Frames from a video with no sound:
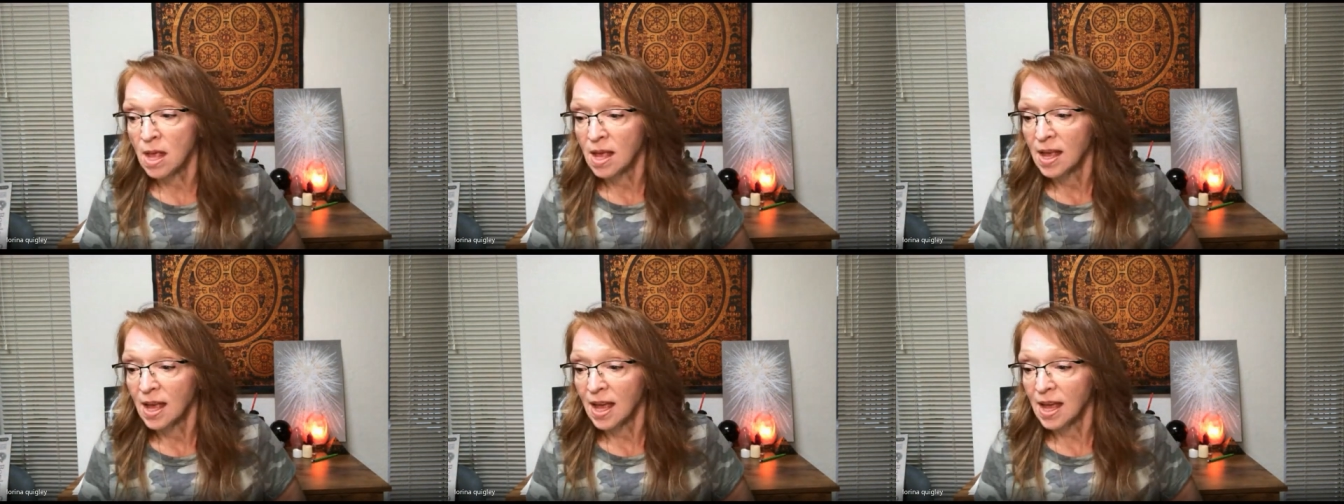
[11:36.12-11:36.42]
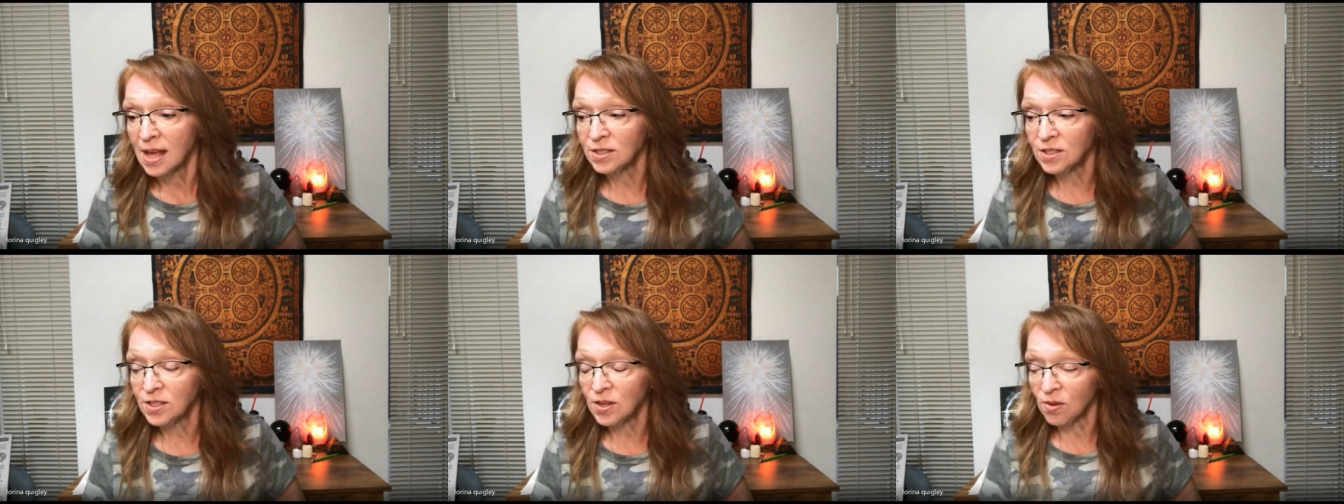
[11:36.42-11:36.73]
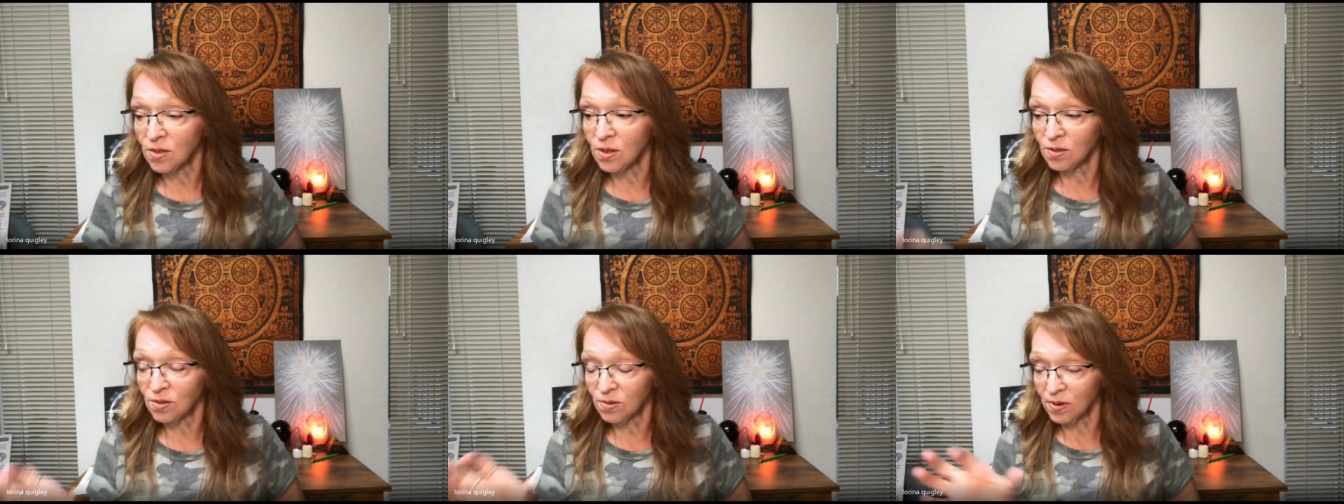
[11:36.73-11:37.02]
And so
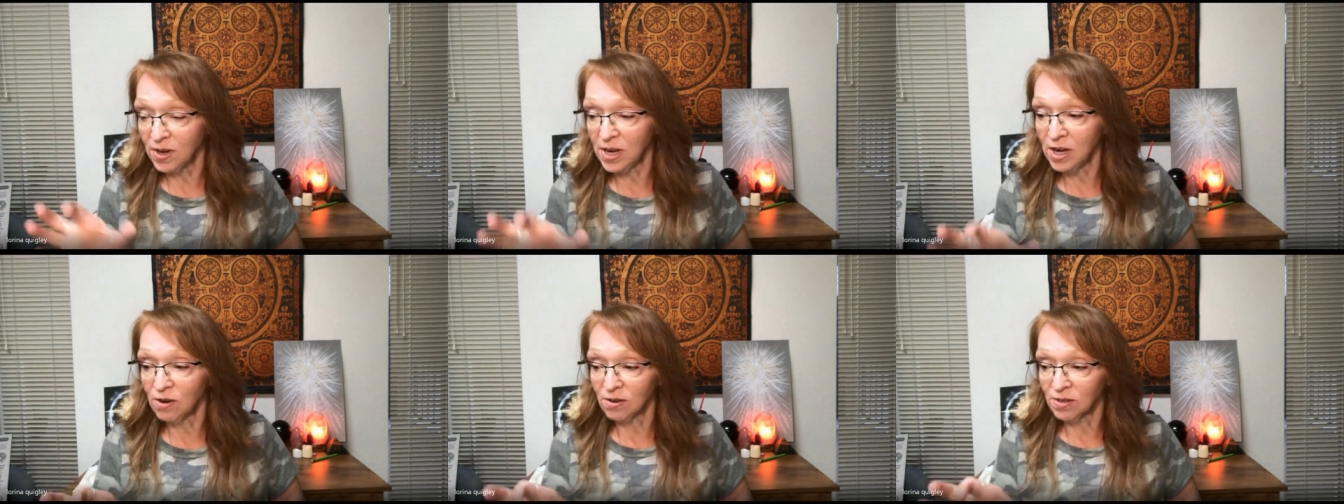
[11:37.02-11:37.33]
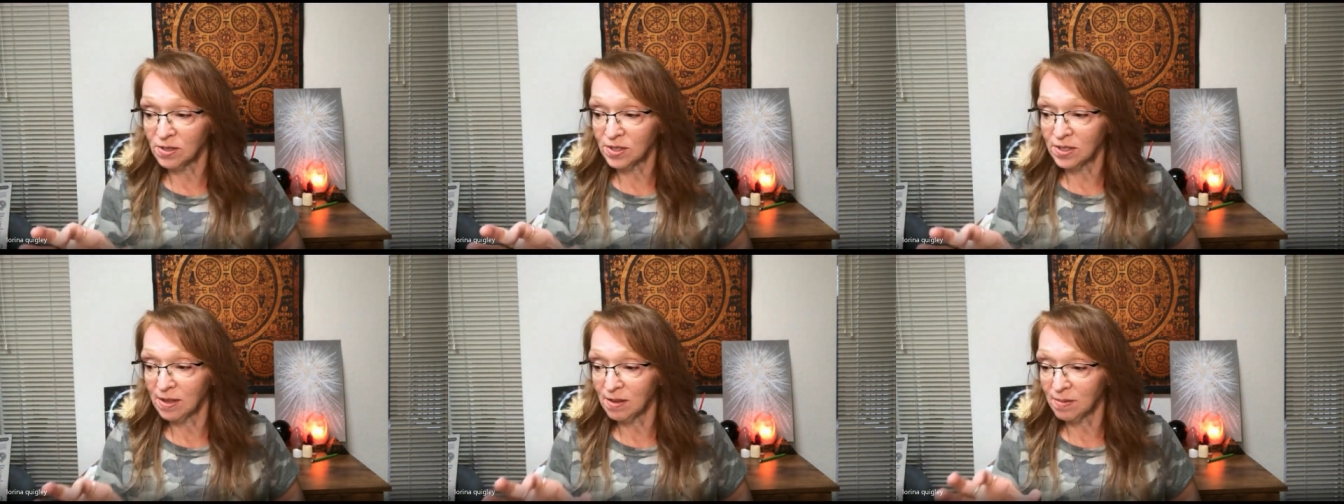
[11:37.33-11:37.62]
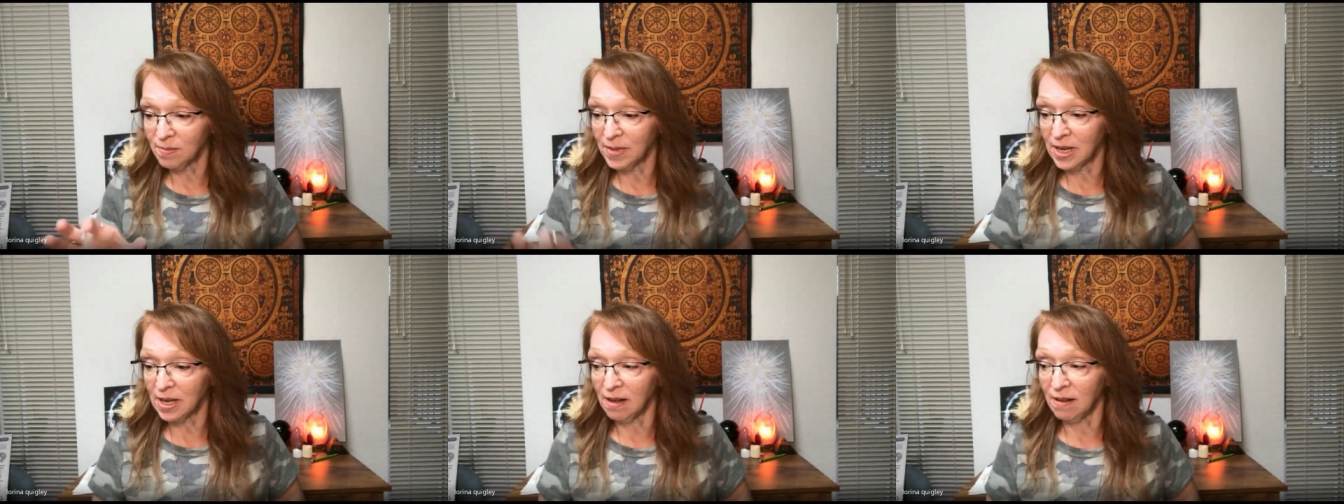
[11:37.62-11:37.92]
the 3 girls in the
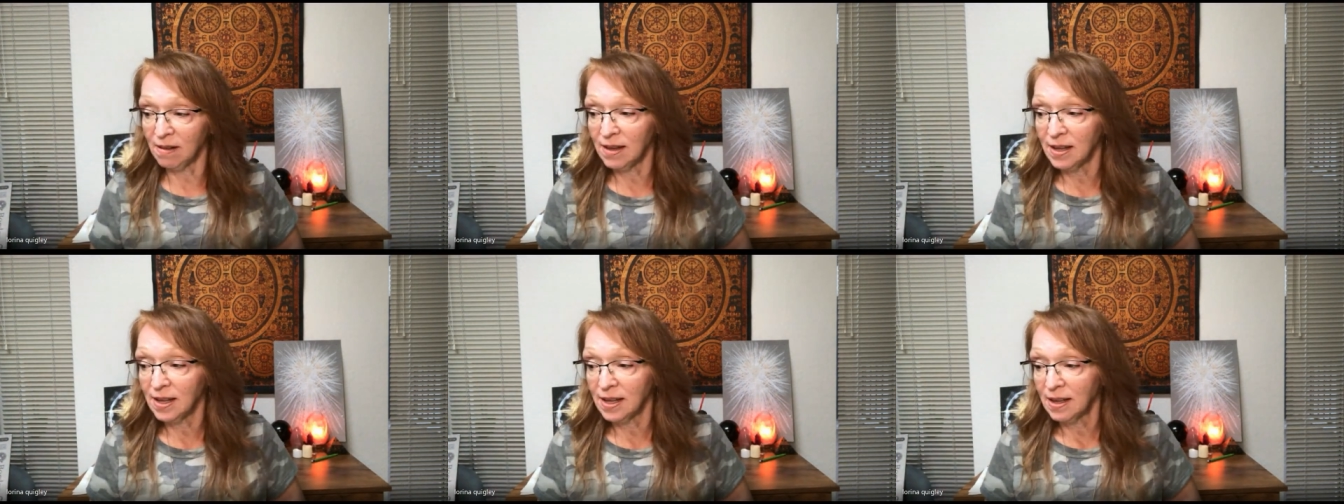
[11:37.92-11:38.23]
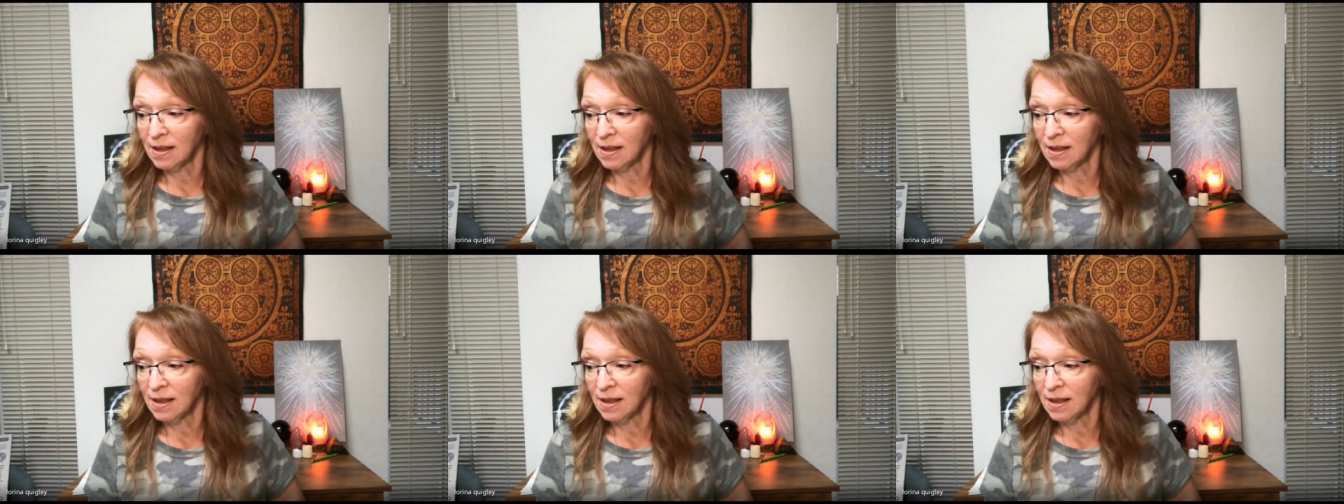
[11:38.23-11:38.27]
middle,